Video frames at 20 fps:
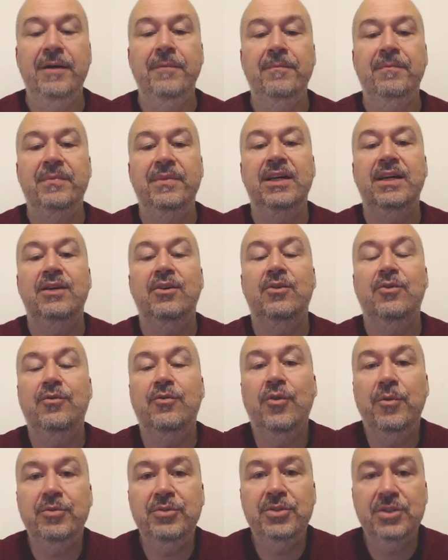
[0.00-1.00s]
of
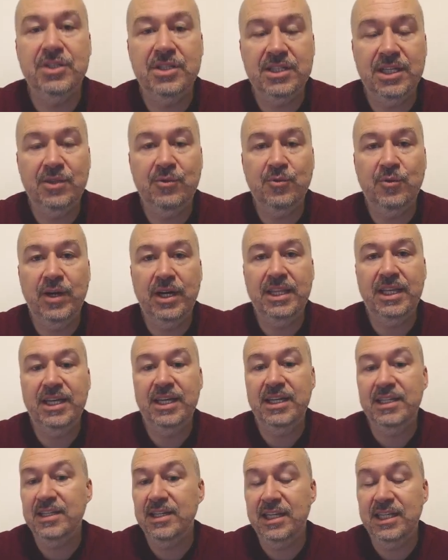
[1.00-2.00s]
options that white
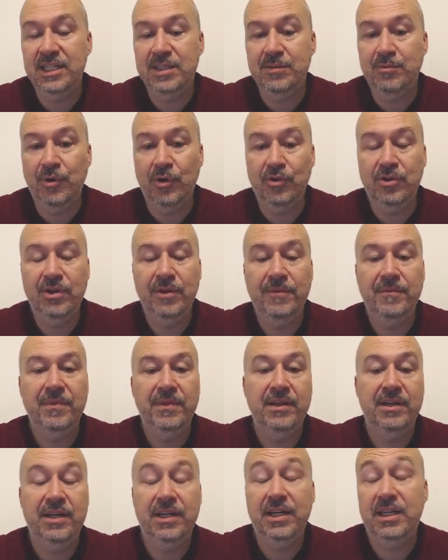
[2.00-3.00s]
has against both.
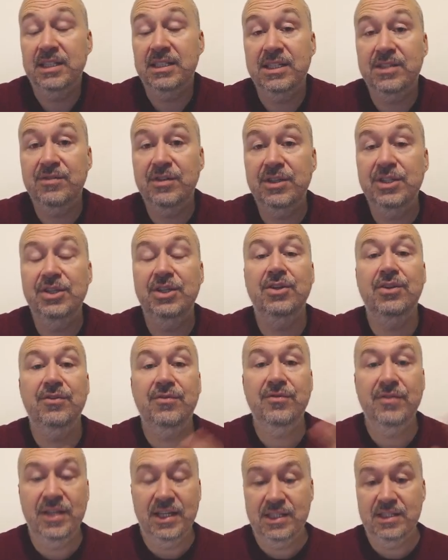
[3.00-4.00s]
Against the
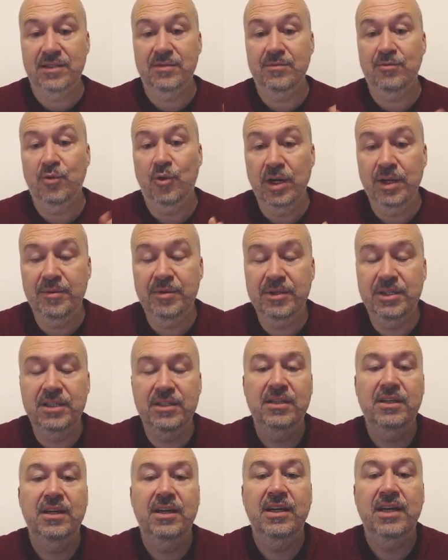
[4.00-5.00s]
Sveshnikov, that's more
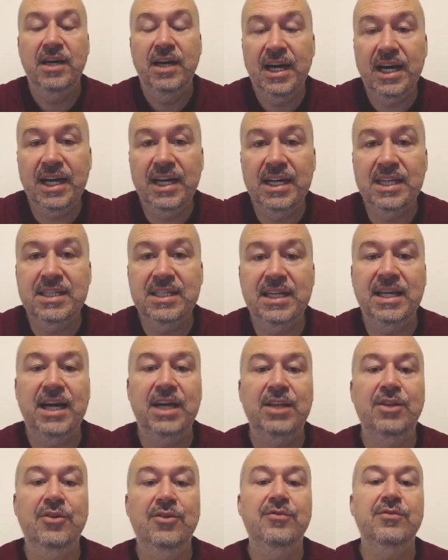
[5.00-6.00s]
limited. Against the
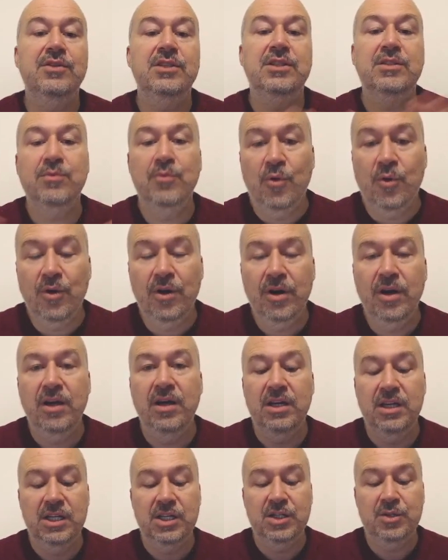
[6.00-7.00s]
Najdorf, it's more
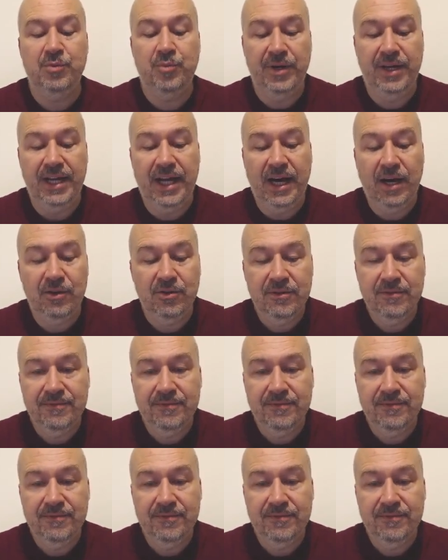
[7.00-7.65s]
spread out.